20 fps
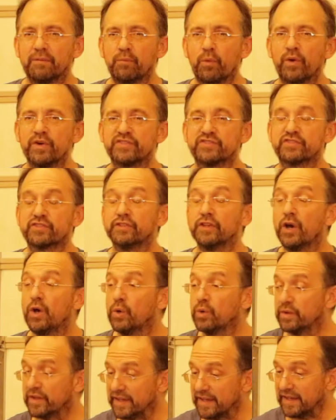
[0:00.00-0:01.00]
more
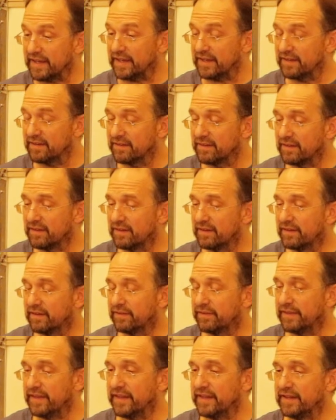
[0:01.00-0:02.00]
slowly,
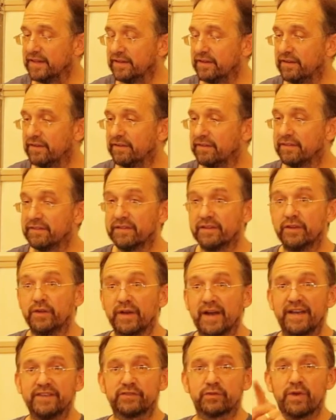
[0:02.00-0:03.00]
then you
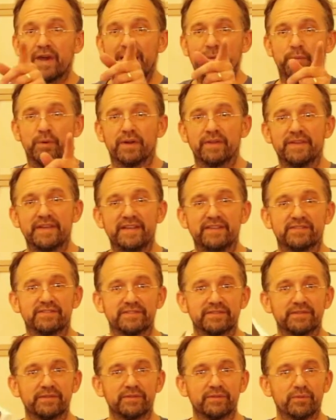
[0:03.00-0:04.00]
guys grab one of
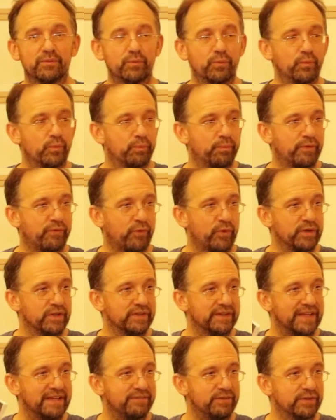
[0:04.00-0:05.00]
these before
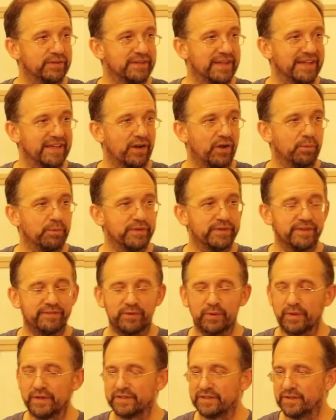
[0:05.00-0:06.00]
you leave. You can take it home with you
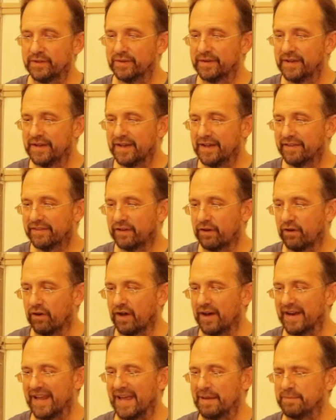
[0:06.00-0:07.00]
if you want to. They're
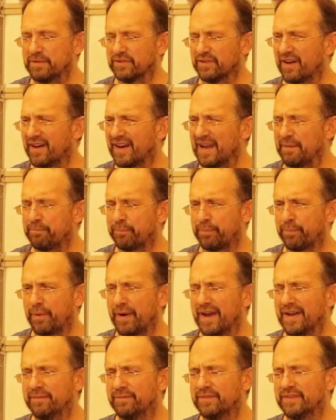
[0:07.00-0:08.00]
on Amazon.
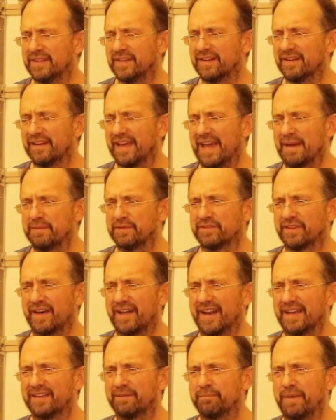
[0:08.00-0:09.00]

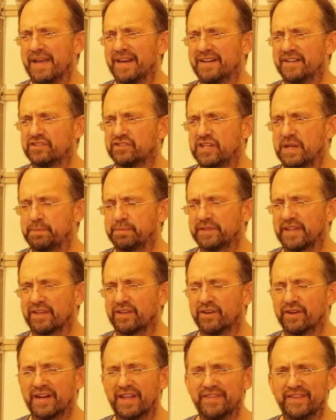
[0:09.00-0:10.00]
I made it as cheap as I
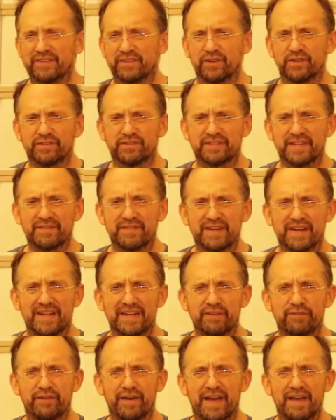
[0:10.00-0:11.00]
could. I think they're
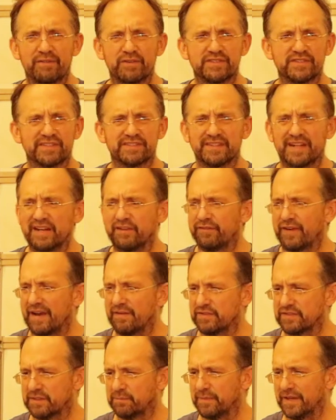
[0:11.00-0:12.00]
$7.95 or
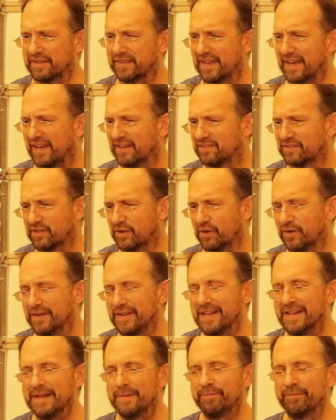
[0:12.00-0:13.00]
$6.95 or something like that. So
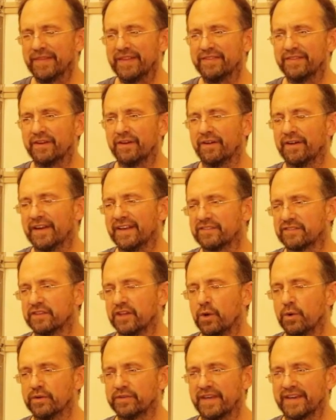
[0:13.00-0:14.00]
they're as
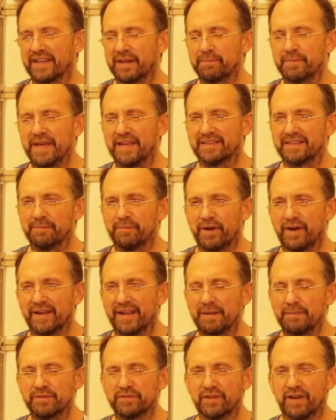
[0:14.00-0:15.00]
low as I could make them on
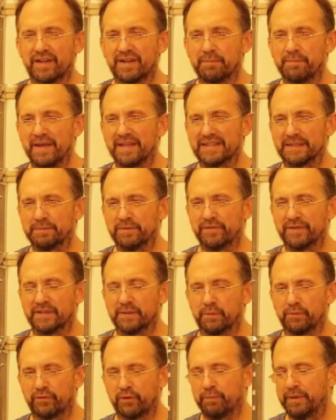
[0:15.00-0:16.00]
Amazon to make them
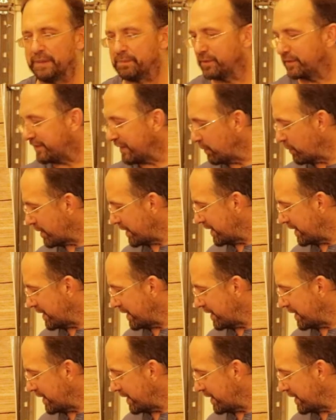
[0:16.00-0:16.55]
available for people if they